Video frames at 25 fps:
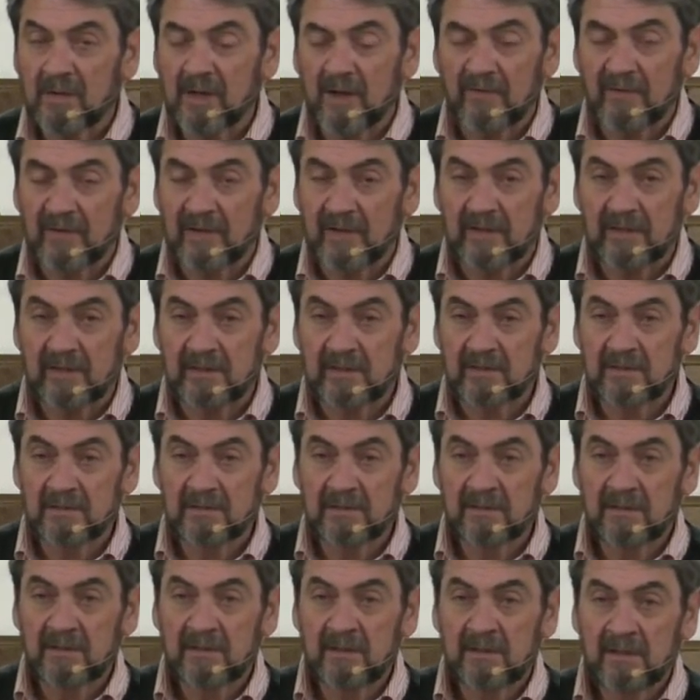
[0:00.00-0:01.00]
covenant.
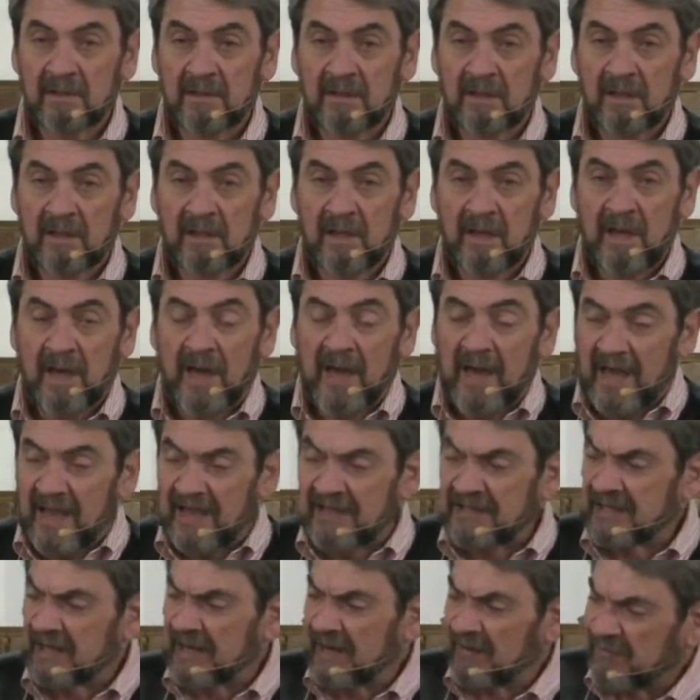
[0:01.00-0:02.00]

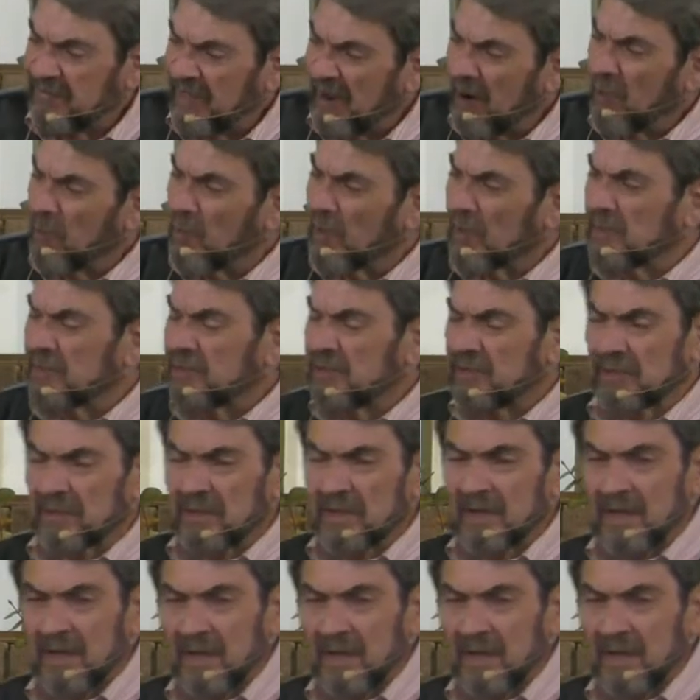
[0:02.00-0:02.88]
He said if there was